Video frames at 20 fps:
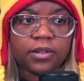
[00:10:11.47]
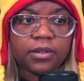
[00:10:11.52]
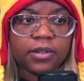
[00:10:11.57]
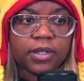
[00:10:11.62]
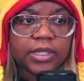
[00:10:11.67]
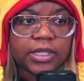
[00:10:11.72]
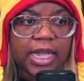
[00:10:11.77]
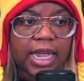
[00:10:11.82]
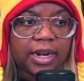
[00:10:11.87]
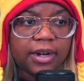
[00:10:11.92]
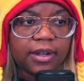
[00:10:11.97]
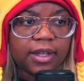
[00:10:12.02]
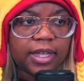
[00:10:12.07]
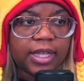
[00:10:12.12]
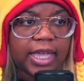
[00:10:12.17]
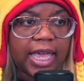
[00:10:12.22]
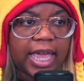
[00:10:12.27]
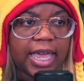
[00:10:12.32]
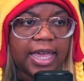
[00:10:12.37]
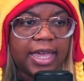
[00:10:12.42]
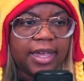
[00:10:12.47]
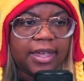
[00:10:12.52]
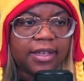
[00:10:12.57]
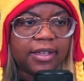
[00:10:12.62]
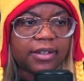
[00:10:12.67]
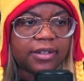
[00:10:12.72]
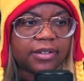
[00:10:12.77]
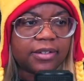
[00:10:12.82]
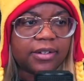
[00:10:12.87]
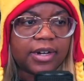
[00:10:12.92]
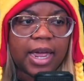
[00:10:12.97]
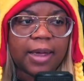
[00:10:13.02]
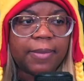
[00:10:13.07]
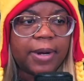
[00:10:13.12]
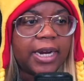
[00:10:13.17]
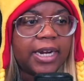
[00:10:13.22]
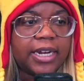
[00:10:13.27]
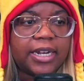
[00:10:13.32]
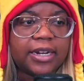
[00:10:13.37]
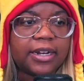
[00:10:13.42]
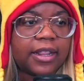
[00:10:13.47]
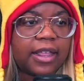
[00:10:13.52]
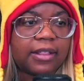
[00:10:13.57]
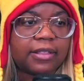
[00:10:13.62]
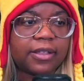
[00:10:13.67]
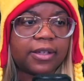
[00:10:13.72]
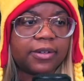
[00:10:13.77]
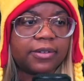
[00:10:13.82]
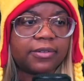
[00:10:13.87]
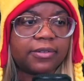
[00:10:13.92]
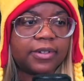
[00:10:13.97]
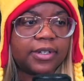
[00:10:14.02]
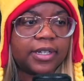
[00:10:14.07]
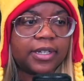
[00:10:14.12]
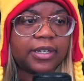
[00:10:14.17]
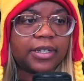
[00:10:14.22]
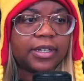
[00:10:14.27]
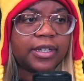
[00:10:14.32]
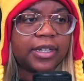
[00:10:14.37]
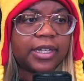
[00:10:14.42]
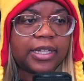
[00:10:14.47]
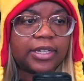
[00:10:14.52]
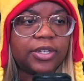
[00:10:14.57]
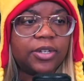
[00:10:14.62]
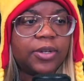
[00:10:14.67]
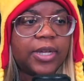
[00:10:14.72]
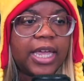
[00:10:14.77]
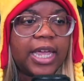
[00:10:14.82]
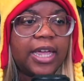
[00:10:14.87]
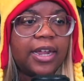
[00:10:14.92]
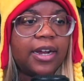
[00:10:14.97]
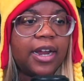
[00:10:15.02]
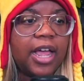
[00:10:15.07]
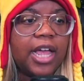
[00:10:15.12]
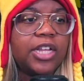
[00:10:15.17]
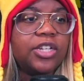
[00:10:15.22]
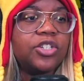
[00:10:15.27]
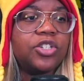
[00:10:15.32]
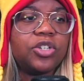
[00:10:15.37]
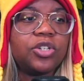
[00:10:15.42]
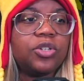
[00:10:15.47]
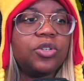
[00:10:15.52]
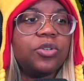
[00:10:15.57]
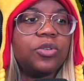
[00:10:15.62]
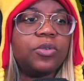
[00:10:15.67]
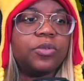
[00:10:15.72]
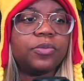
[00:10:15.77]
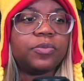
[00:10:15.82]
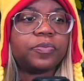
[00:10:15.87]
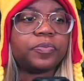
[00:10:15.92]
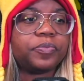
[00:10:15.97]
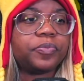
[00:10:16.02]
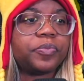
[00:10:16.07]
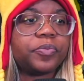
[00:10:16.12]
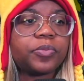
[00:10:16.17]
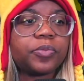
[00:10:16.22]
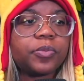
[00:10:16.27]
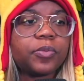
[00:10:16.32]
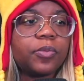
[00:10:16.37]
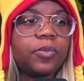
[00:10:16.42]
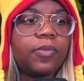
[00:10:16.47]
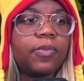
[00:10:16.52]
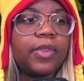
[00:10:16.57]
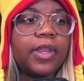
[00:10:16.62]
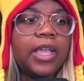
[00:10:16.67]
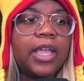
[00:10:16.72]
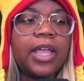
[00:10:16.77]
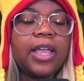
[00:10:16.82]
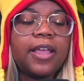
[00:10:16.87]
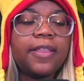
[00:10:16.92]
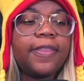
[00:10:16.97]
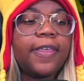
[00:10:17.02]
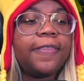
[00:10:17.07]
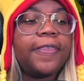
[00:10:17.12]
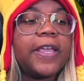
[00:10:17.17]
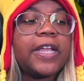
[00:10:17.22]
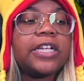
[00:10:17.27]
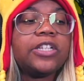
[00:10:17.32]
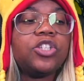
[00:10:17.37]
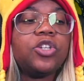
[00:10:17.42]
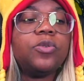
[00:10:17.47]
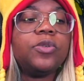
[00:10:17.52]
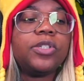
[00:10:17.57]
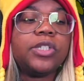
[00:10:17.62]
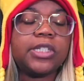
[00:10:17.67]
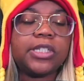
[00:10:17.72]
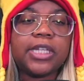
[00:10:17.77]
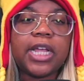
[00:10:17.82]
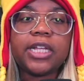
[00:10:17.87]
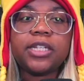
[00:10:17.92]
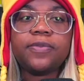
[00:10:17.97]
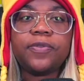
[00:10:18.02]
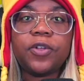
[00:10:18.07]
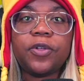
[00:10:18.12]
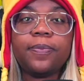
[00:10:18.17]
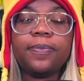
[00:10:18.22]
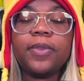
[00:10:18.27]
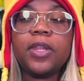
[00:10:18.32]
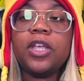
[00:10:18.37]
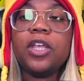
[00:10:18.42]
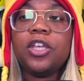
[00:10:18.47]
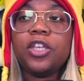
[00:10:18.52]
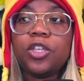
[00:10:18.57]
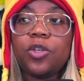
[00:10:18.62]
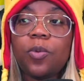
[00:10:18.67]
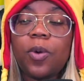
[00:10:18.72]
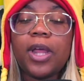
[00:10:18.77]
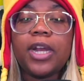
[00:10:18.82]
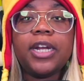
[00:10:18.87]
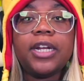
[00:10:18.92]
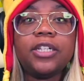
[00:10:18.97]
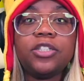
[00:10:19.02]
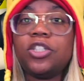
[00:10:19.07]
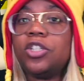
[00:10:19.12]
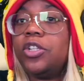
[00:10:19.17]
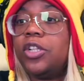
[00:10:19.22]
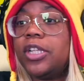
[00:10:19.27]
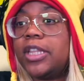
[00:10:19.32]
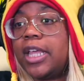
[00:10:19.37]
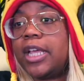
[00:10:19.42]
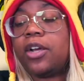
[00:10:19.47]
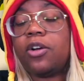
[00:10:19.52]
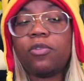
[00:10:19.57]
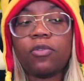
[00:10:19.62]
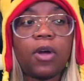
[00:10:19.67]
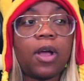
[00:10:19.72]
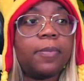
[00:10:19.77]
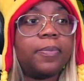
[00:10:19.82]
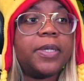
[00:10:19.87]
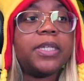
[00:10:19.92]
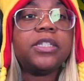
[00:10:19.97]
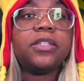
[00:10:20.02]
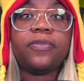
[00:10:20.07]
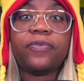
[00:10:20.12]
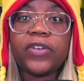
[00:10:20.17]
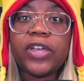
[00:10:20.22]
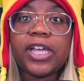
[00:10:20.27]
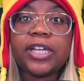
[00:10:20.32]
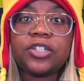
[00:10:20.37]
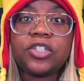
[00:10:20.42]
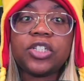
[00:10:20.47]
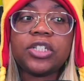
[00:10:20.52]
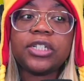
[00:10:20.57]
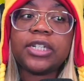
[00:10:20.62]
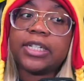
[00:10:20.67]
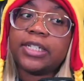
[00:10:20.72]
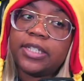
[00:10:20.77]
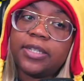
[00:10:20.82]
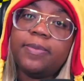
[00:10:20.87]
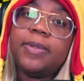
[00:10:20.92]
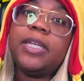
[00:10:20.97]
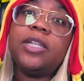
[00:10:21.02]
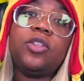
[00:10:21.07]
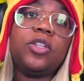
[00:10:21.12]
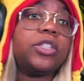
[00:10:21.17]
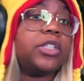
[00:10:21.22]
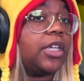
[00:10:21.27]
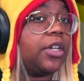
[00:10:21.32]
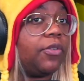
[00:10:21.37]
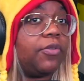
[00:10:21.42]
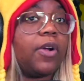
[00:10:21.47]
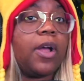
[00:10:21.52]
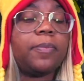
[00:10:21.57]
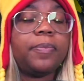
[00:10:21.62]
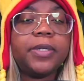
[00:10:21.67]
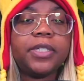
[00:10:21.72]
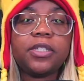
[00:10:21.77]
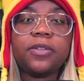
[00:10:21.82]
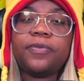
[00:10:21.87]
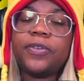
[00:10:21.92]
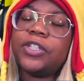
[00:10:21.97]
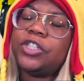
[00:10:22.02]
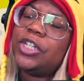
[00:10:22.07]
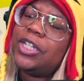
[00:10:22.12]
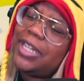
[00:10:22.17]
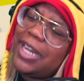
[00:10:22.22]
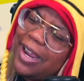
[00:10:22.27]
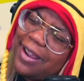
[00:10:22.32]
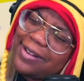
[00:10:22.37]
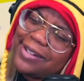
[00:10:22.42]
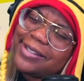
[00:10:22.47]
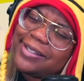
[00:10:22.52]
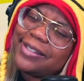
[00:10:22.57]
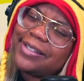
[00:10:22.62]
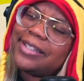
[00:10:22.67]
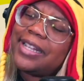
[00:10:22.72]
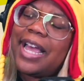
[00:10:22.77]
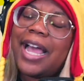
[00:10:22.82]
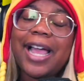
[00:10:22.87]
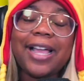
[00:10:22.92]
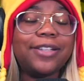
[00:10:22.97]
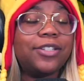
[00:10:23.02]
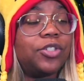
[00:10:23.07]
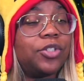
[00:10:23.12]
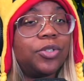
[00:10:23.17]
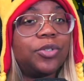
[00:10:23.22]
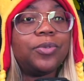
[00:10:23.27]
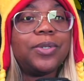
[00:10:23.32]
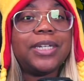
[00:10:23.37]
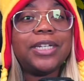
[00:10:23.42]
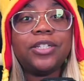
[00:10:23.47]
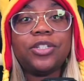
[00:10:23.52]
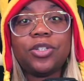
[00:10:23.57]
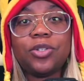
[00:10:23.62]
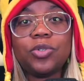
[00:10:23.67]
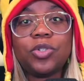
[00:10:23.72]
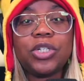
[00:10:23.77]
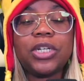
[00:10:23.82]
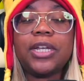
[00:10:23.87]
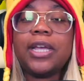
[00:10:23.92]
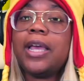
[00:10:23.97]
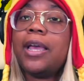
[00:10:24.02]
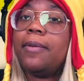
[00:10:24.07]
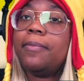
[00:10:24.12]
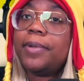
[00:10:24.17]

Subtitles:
Is that a cake? I'm not eating that though. You can't undo. The thing is, you were successful. You wanted it to look like a raw piece of fish. And to me, it looks like a raw piece of fish. And yes, I do eat sushi.